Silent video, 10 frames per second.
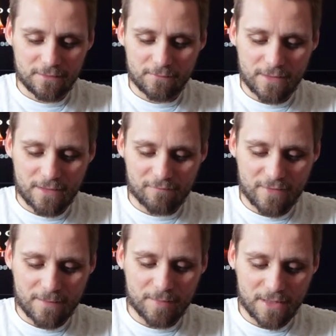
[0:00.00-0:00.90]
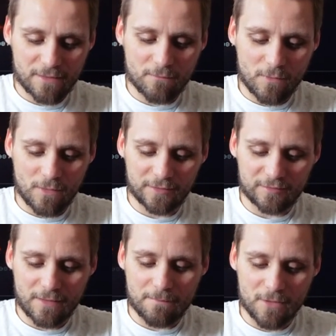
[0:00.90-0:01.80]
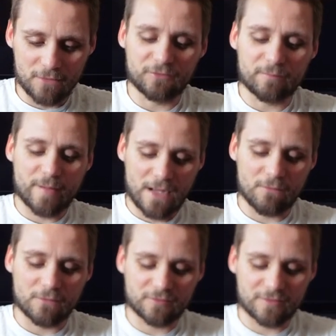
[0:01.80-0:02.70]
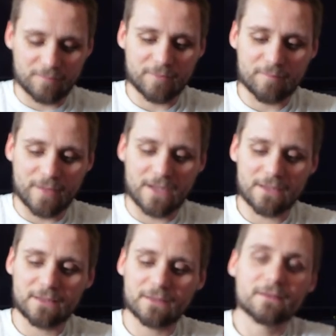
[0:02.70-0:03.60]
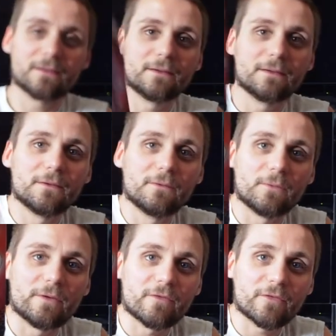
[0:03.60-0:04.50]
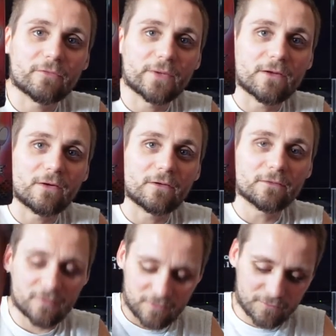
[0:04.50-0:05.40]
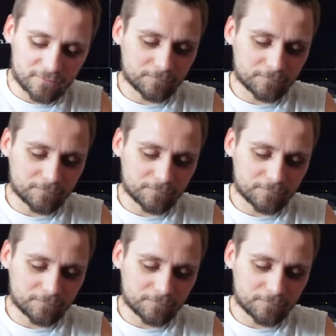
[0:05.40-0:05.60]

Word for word: We have a black and white emerging powers sampling pack with three cards.